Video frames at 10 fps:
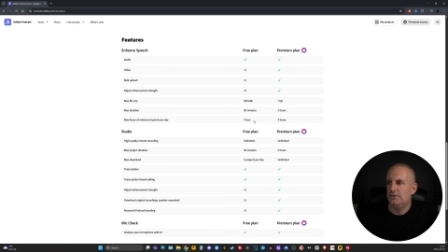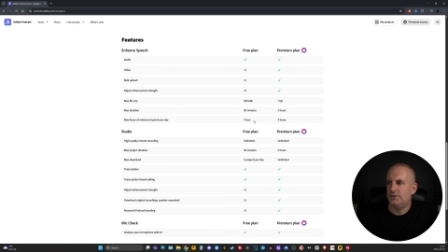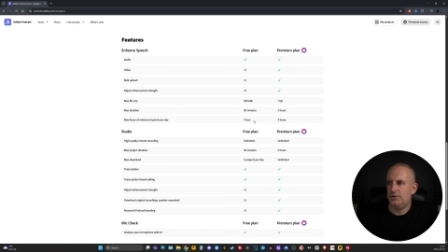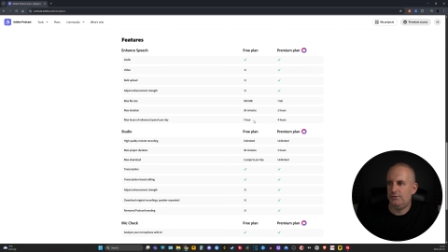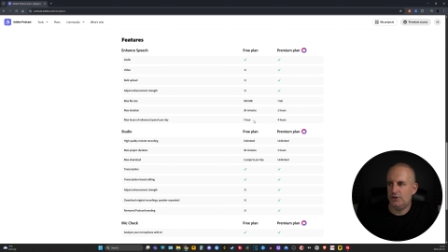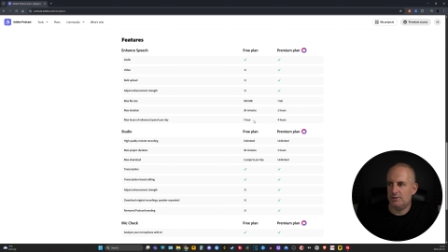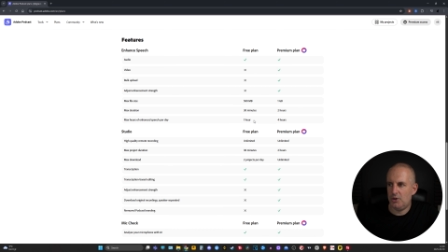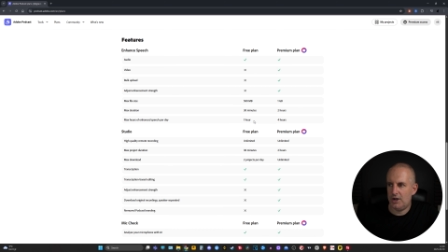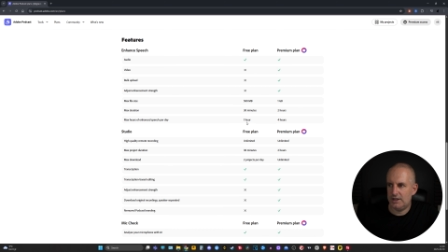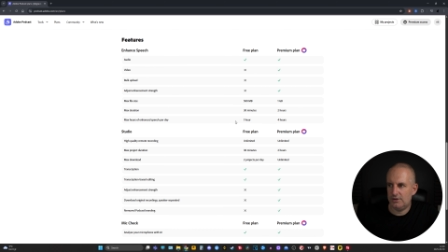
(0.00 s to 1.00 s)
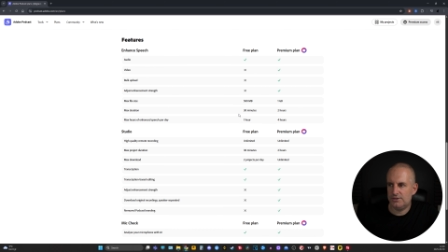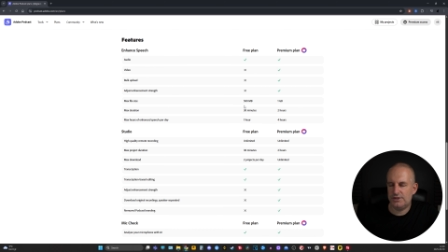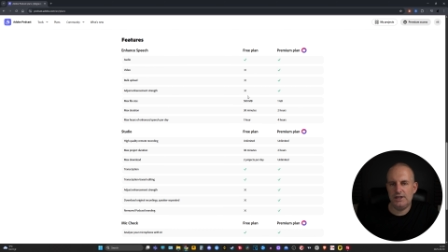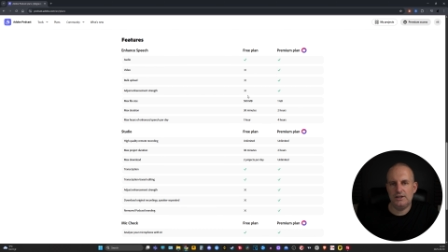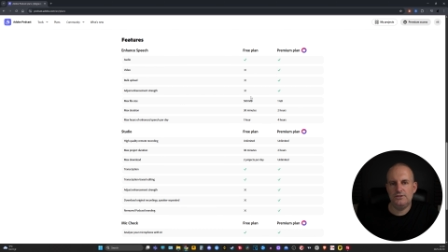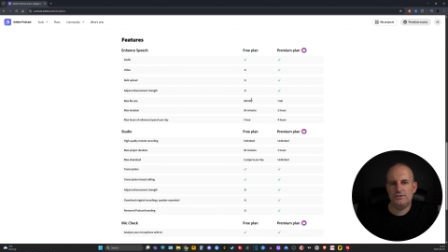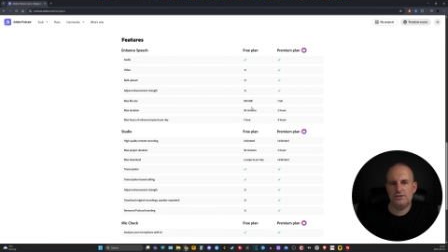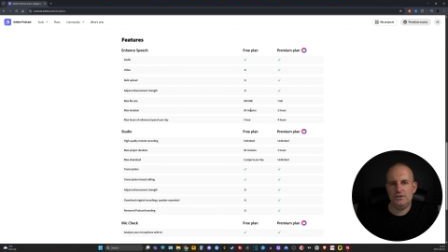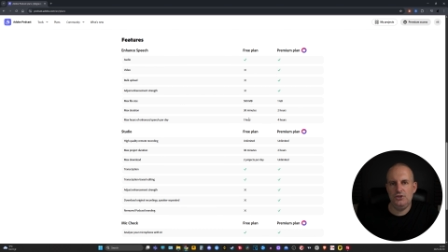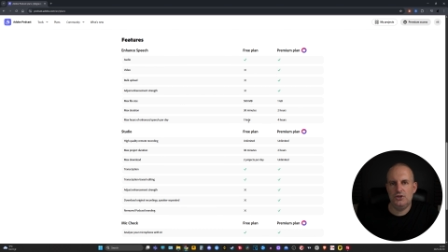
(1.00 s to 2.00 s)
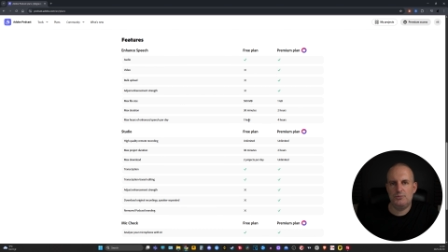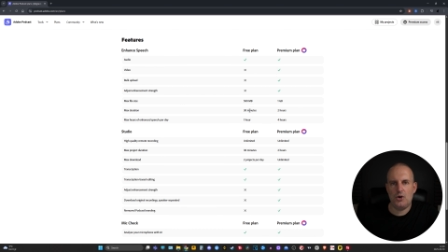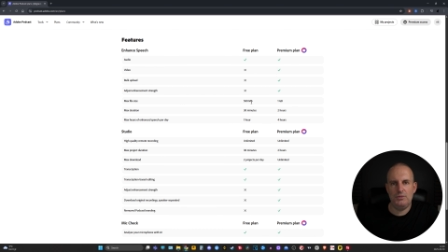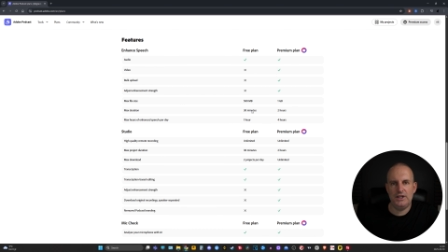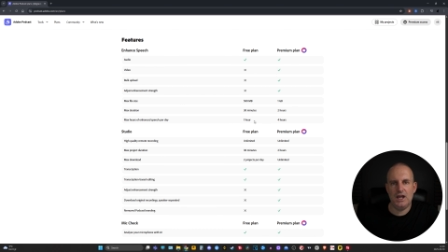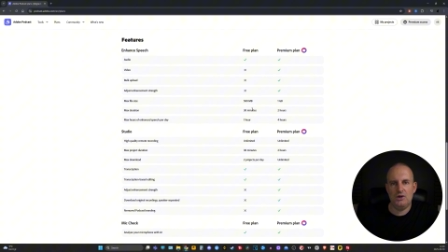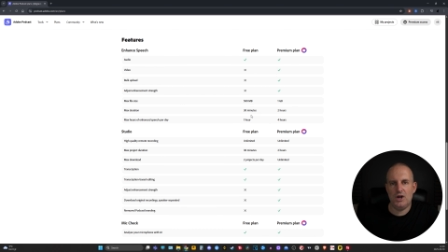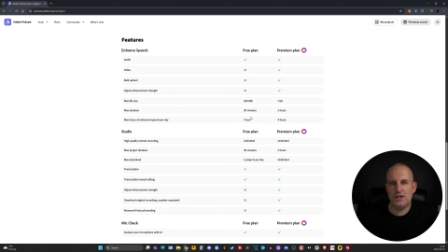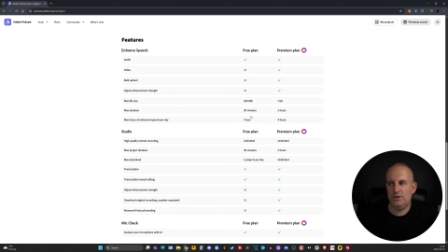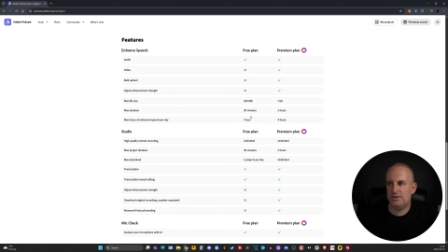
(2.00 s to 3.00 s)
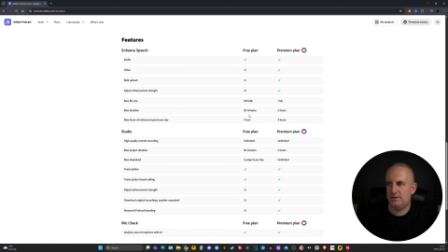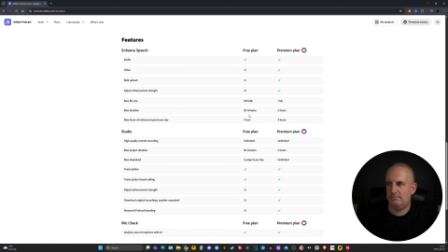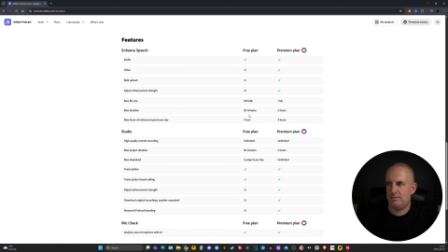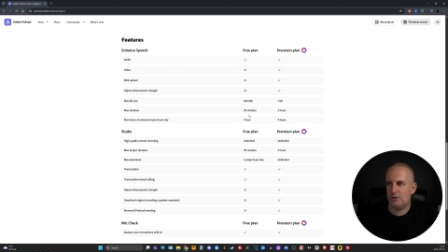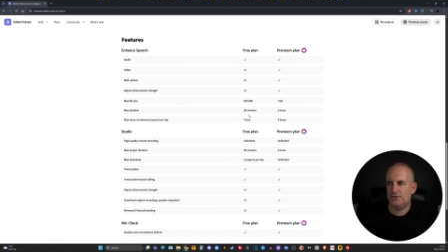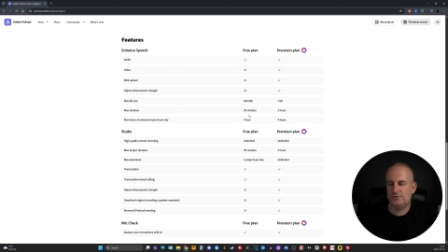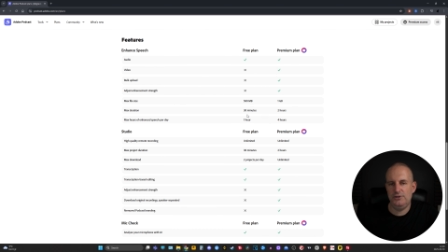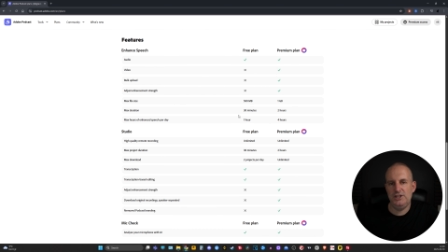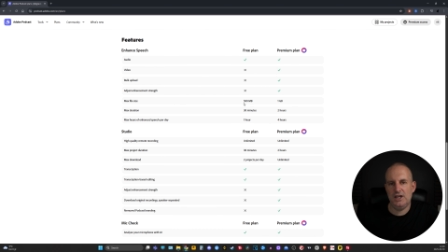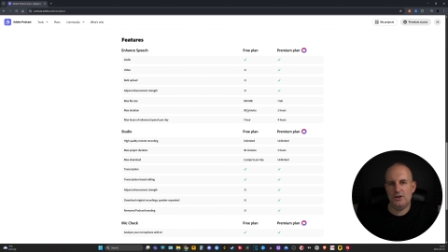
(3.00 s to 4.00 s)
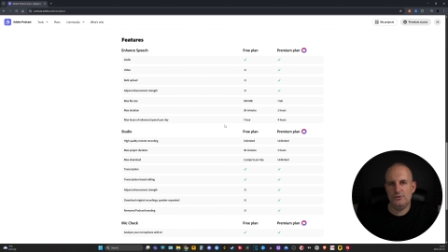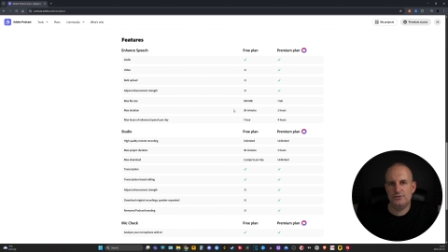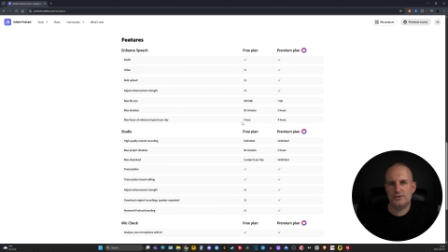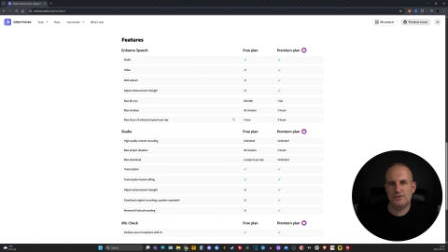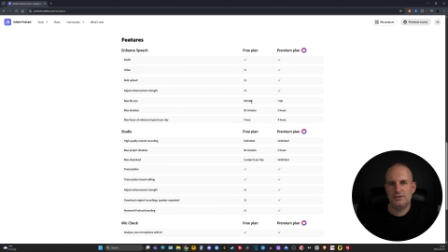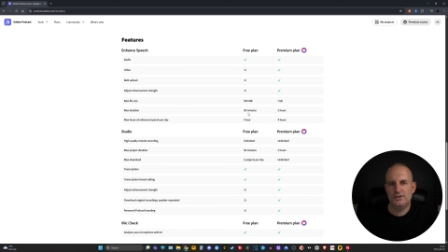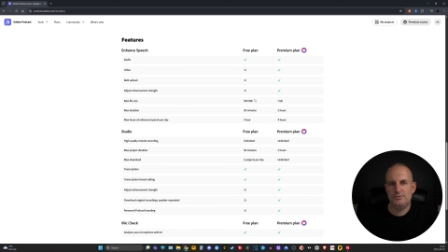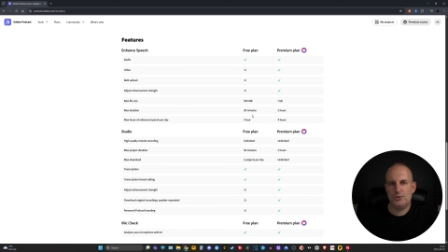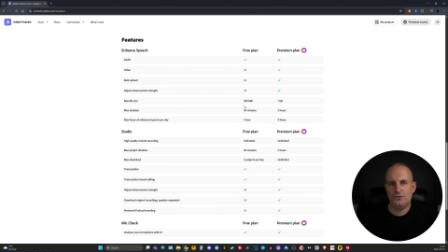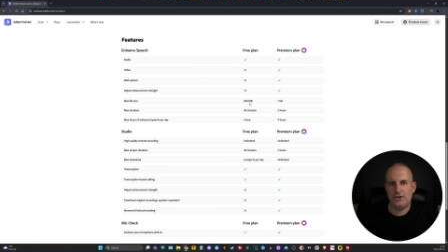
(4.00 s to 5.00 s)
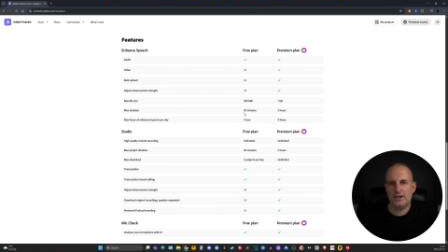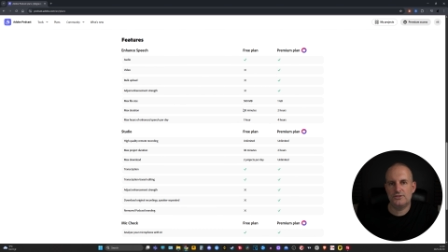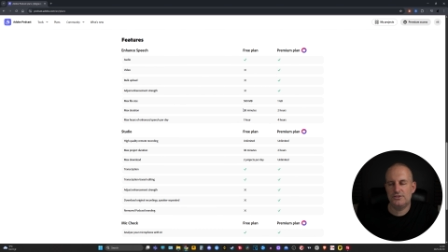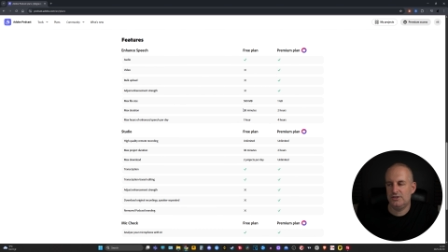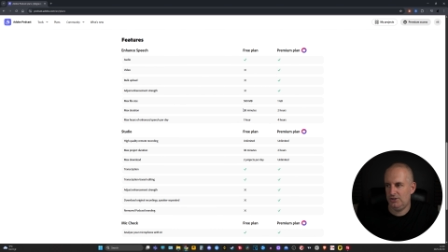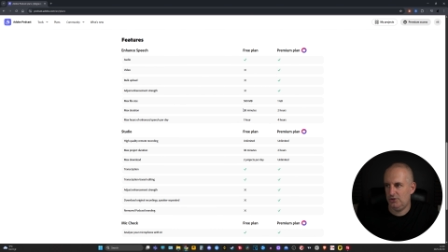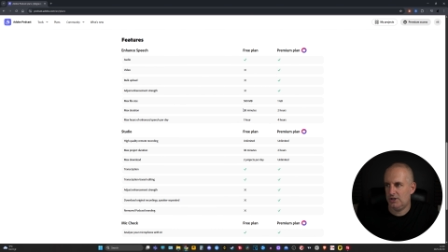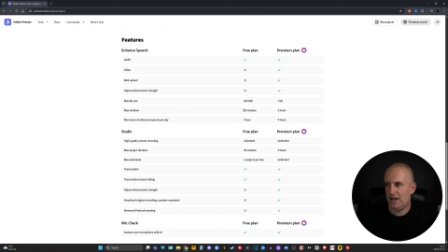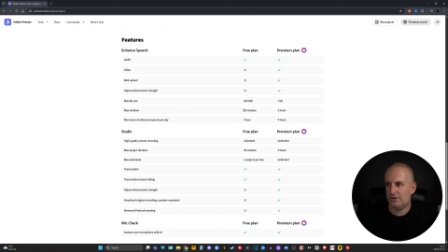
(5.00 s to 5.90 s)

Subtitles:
So if you combine those things, you can probably get away with most videos projects, you can